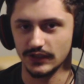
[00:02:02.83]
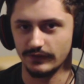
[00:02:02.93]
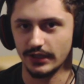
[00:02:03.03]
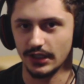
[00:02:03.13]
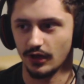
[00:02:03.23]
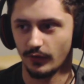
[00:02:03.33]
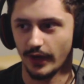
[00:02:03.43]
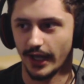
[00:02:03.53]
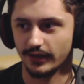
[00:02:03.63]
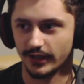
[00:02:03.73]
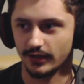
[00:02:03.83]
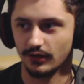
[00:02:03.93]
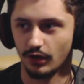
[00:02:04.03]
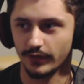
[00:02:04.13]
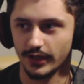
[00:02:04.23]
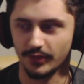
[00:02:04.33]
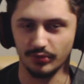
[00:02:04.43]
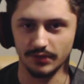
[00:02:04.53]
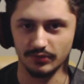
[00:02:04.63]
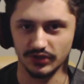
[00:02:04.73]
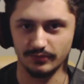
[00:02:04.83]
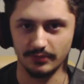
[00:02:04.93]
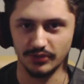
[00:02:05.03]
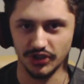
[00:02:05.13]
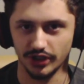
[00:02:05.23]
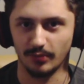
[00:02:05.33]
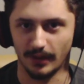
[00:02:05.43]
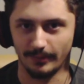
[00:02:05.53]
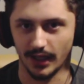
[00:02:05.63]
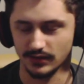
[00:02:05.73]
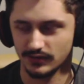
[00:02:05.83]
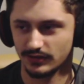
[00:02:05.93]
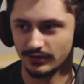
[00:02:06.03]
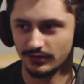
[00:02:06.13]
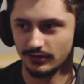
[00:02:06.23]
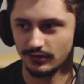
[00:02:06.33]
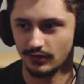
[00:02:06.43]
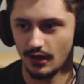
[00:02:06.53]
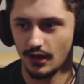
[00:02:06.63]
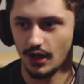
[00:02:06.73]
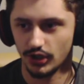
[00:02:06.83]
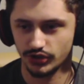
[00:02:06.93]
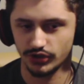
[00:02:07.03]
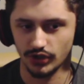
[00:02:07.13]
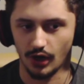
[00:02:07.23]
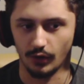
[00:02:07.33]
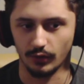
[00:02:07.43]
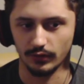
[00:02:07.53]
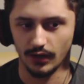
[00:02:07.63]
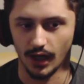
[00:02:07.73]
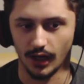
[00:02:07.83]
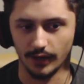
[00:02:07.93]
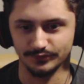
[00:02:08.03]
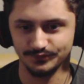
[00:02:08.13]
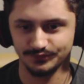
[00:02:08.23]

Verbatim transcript: video, and it already pretty much made me shit my pants. So, um...